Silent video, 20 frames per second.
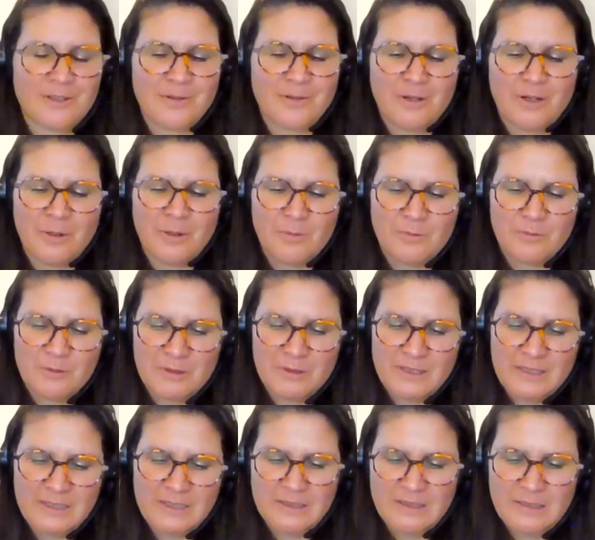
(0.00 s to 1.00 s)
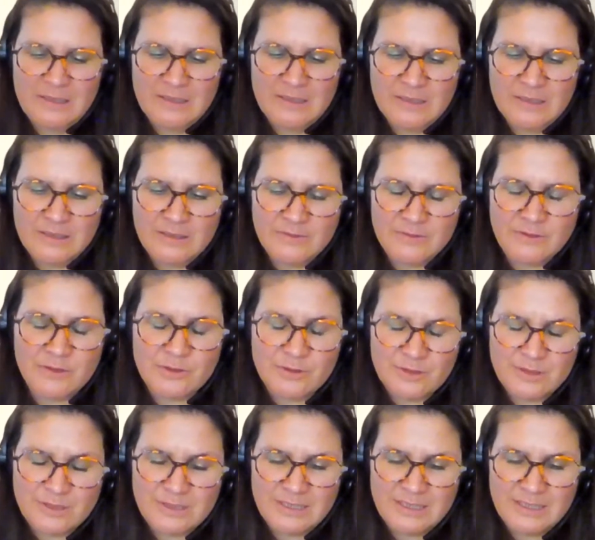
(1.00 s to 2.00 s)
oh, hopefully, uh,
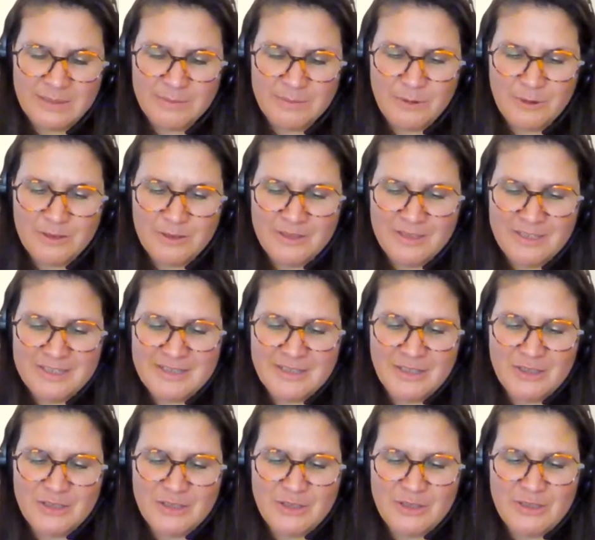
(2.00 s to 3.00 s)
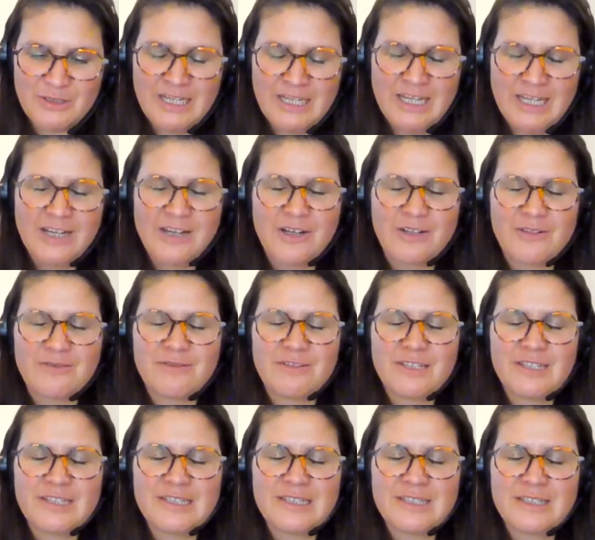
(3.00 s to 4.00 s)
fortunately, Poland is not a
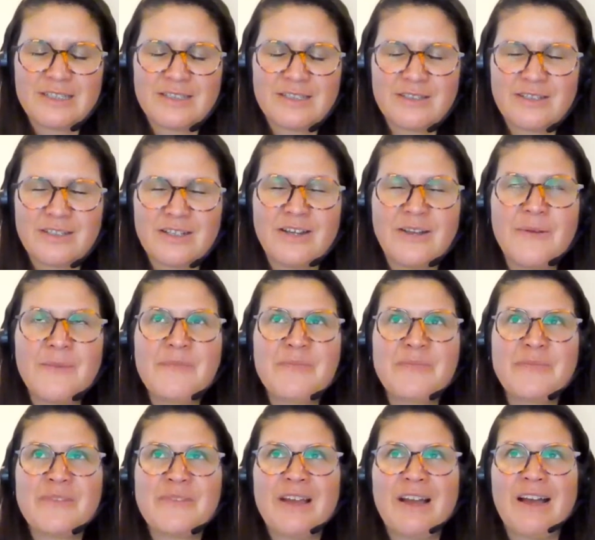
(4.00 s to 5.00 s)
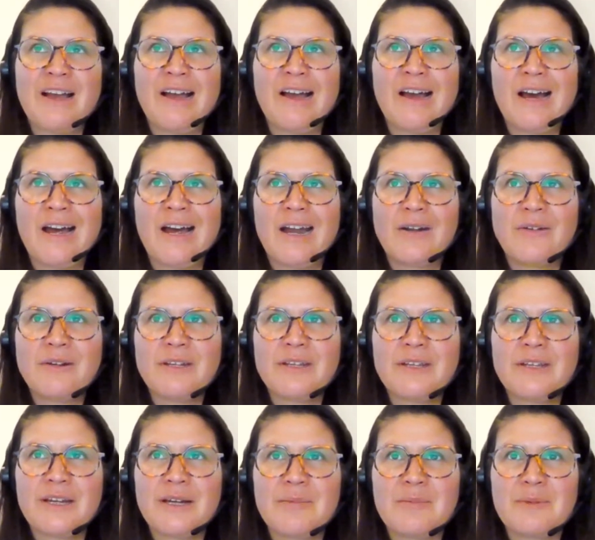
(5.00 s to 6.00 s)
conflicted
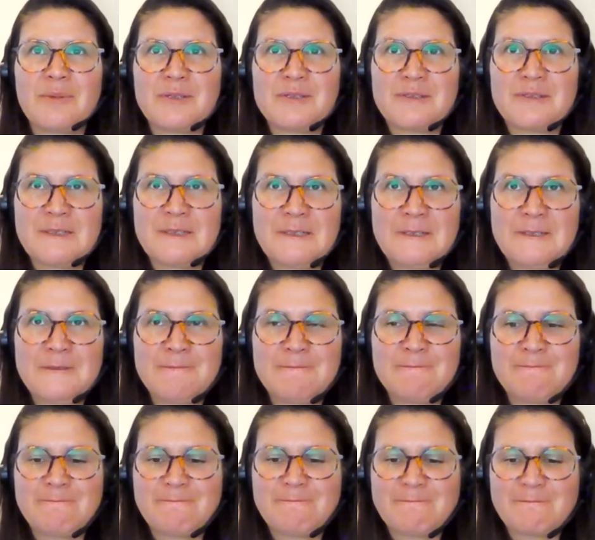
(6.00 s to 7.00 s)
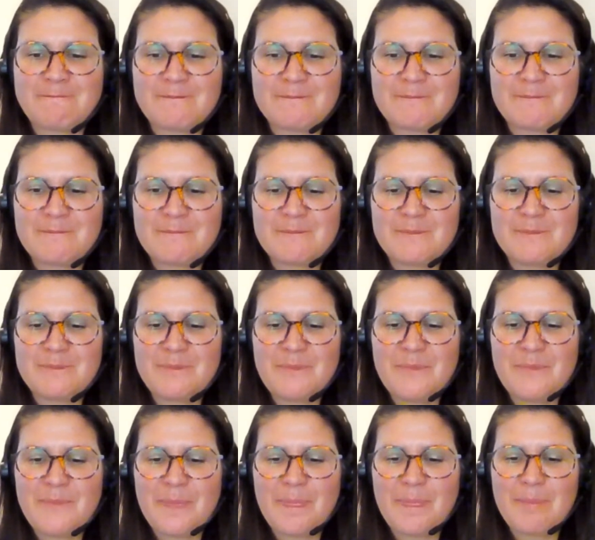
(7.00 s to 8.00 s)
area, but um,
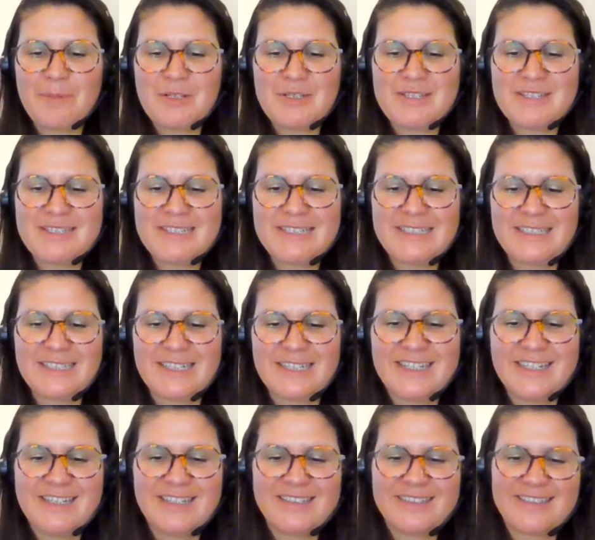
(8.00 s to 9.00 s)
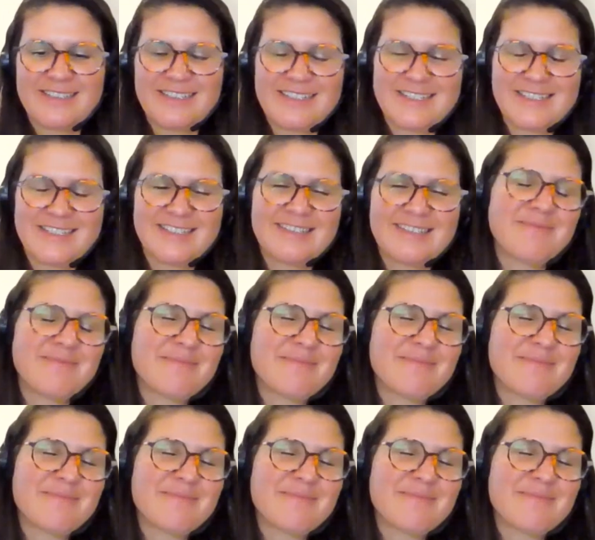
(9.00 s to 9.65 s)
but still, this